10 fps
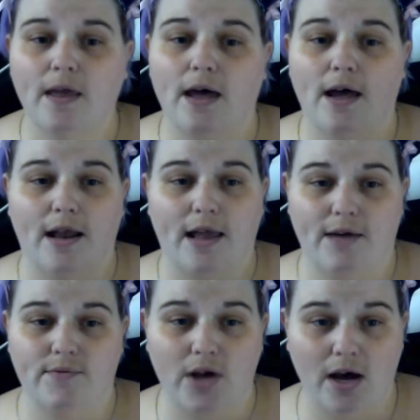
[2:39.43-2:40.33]
and I
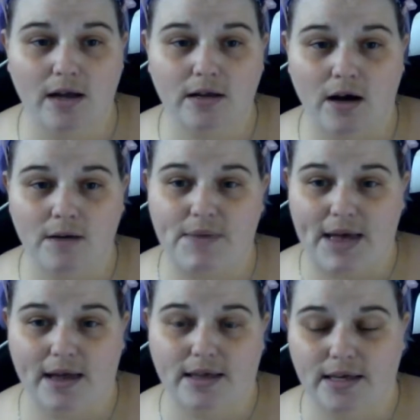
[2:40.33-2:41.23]
have not gone
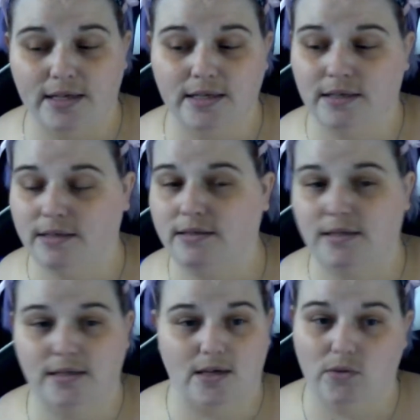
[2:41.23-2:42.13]
back in
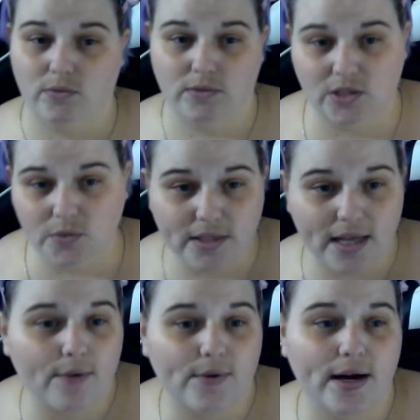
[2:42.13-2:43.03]
to deal with
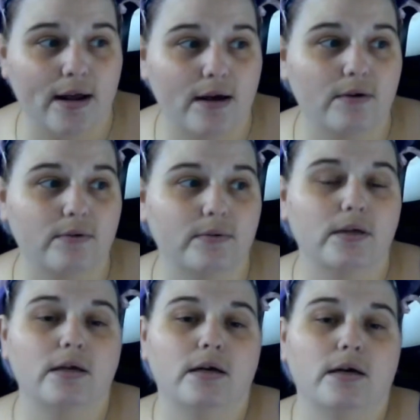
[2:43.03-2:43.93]
that right now.
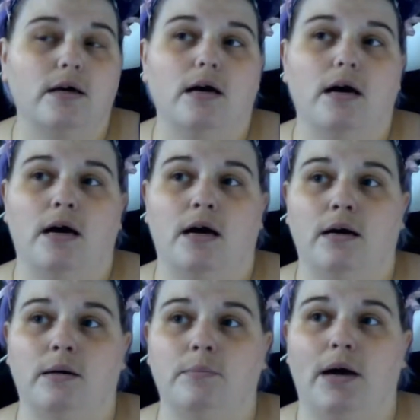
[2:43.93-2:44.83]

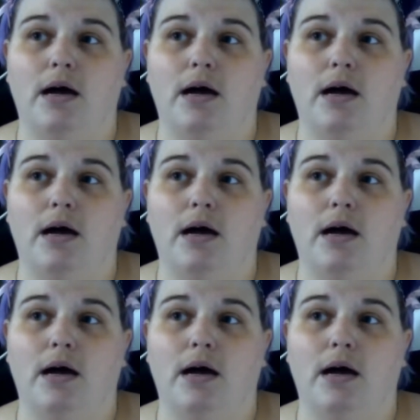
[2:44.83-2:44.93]
I